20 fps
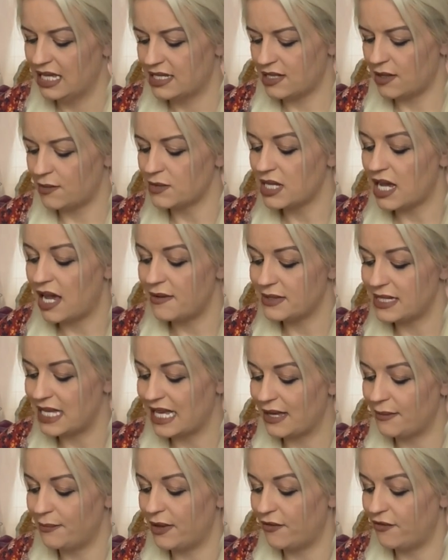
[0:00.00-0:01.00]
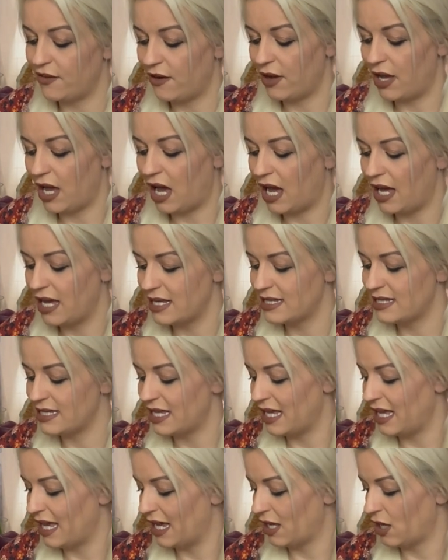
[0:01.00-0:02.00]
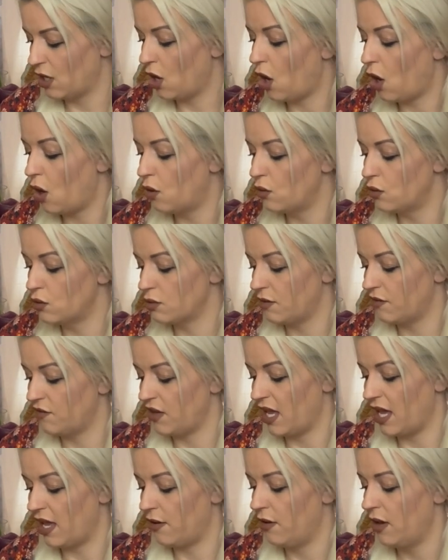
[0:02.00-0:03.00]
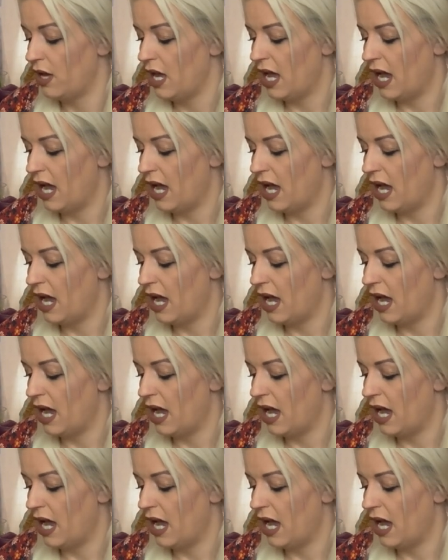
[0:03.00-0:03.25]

Sometimes they can be very icy and cold with you,